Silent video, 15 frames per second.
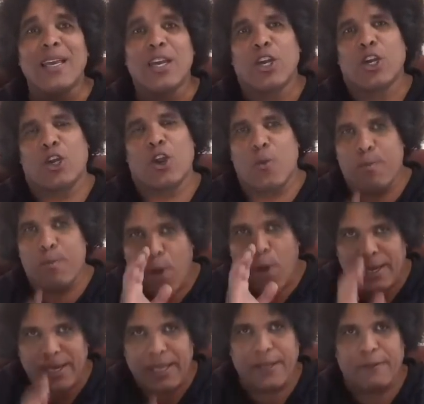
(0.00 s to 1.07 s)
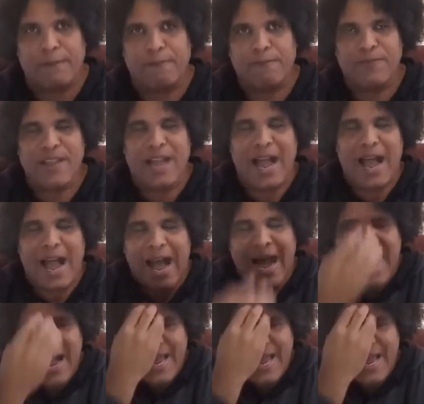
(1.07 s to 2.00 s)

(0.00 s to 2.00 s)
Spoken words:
Now, buddy, I